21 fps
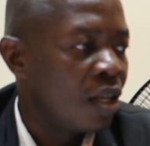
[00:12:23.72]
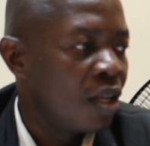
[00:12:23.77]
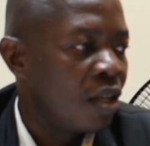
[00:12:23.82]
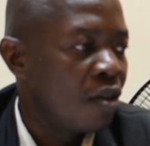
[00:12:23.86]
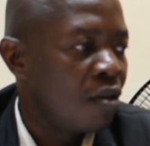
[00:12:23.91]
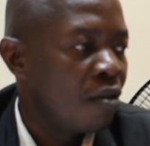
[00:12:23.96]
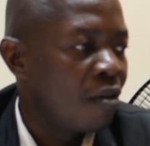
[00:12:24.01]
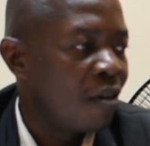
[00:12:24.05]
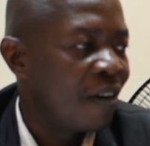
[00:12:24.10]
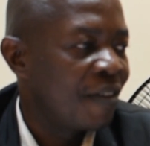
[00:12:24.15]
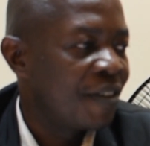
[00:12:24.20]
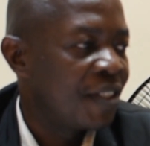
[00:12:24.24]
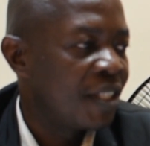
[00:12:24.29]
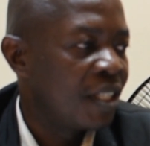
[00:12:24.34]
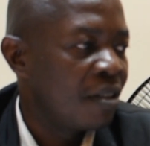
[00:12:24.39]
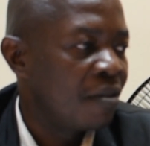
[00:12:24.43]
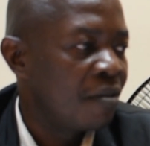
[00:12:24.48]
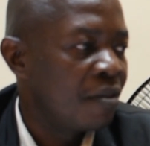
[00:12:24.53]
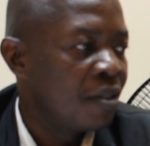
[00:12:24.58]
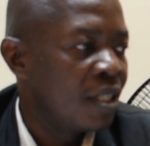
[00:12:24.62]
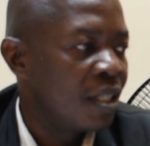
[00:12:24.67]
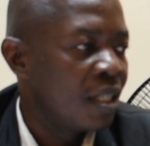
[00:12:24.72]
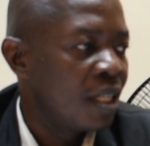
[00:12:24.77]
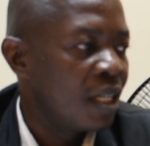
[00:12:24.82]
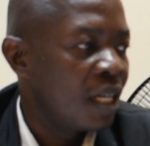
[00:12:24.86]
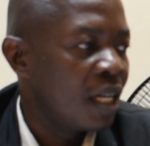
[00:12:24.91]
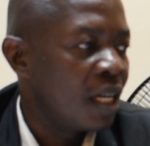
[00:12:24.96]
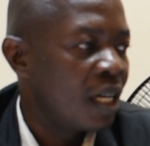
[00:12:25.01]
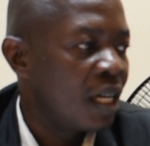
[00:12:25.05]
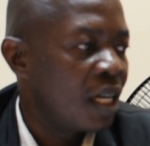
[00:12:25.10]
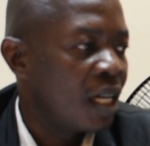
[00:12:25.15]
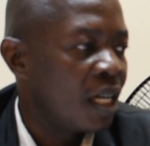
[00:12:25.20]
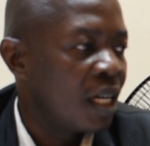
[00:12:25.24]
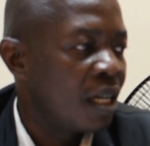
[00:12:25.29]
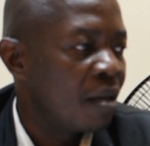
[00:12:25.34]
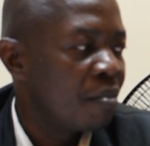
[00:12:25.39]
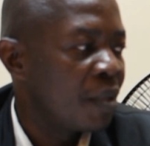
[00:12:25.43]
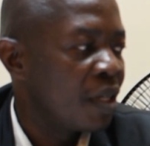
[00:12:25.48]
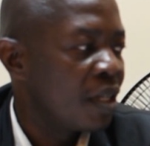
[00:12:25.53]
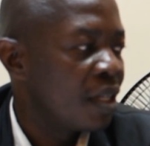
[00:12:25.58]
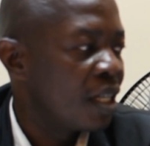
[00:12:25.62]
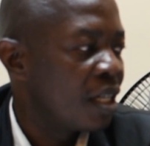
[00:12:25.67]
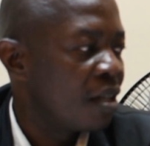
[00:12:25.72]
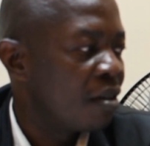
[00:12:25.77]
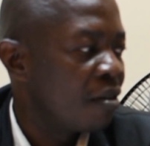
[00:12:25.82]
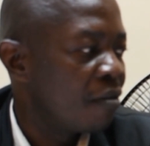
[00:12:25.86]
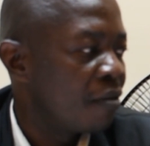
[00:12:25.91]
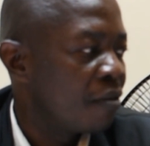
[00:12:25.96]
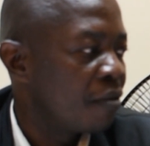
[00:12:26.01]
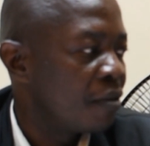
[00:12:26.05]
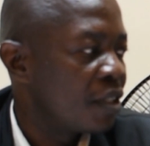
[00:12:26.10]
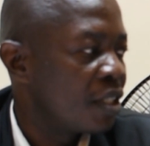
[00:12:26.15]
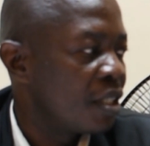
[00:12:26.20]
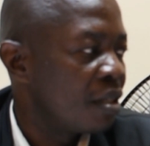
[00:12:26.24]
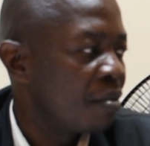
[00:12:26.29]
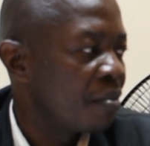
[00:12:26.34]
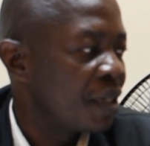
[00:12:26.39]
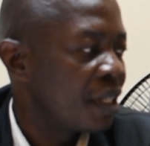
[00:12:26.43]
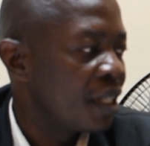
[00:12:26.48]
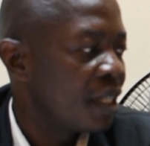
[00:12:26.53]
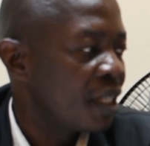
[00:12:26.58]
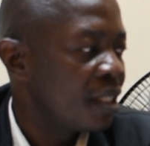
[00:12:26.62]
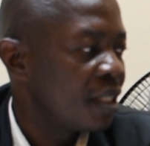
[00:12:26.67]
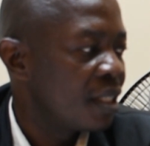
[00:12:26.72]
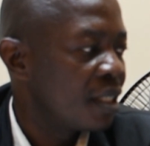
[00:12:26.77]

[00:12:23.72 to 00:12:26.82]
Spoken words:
You have achieved a mini grade of C minus.